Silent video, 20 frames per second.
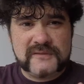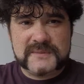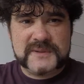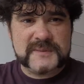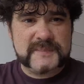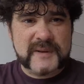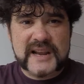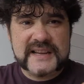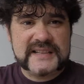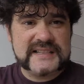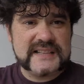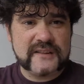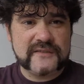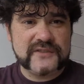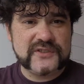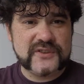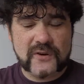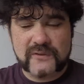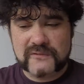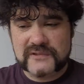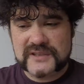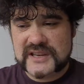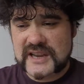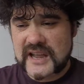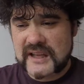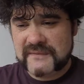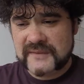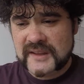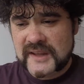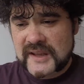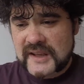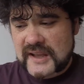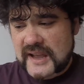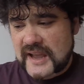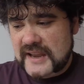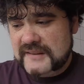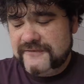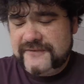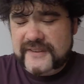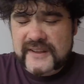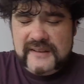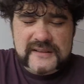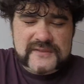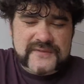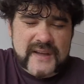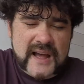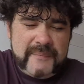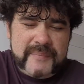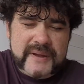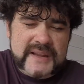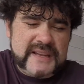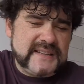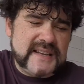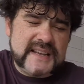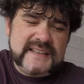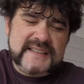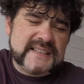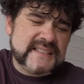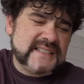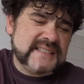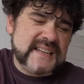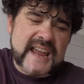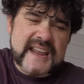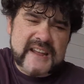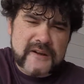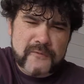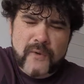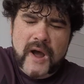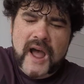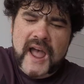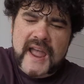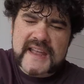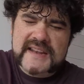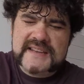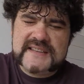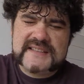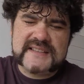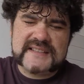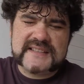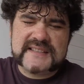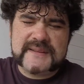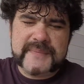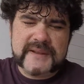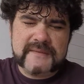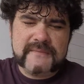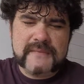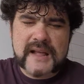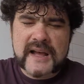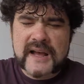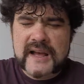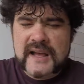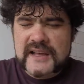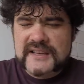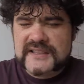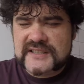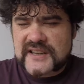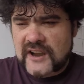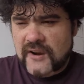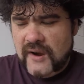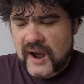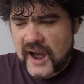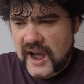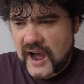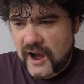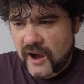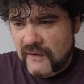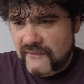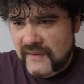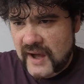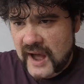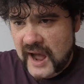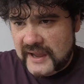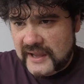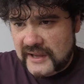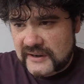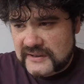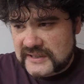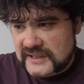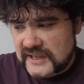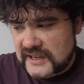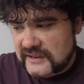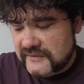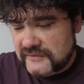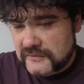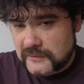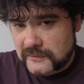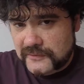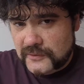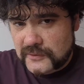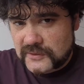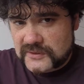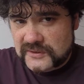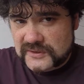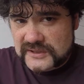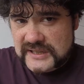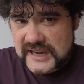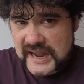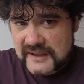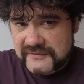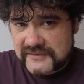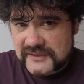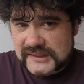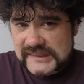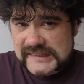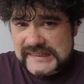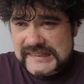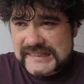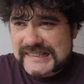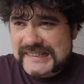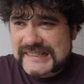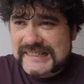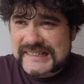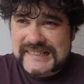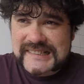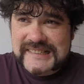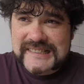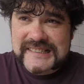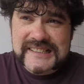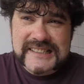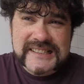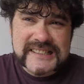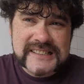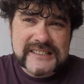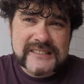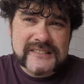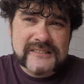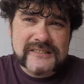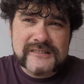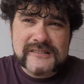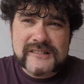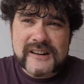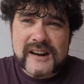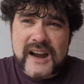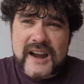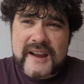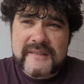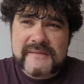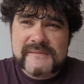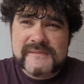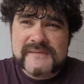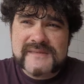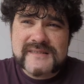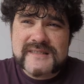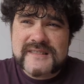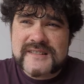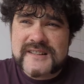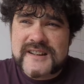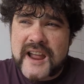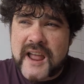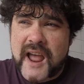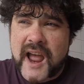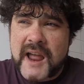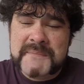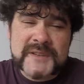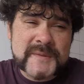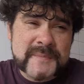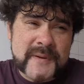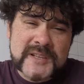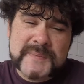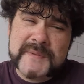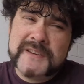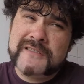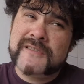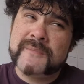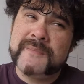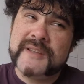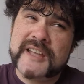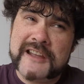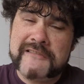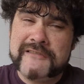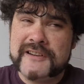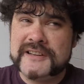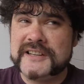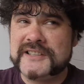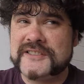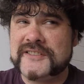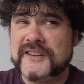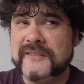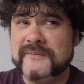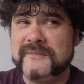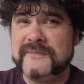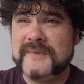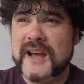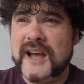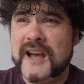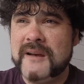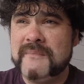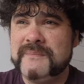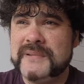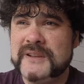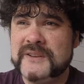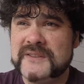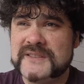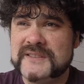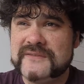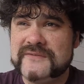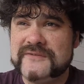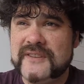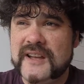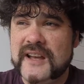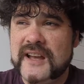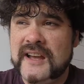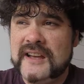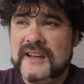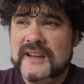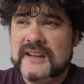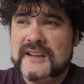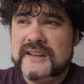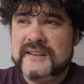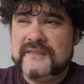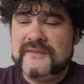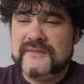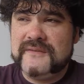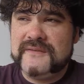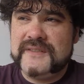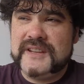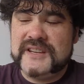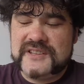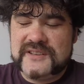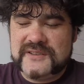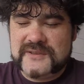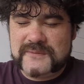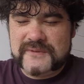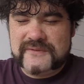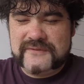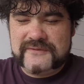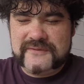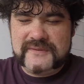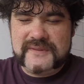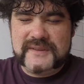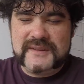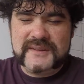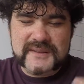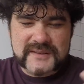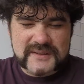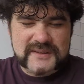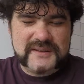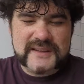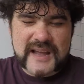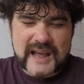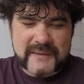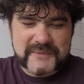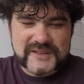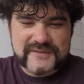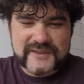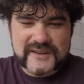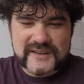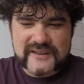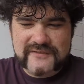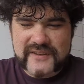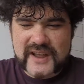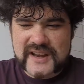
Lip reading: splicing of genres here, and it feels that, but it doesn't take away, it's just a bit blur. So on that, I'm going to give Royal Vauxhall Tavern, I'm supposed to be the grumpy gay critic, so because of the issues with the atmosphere in the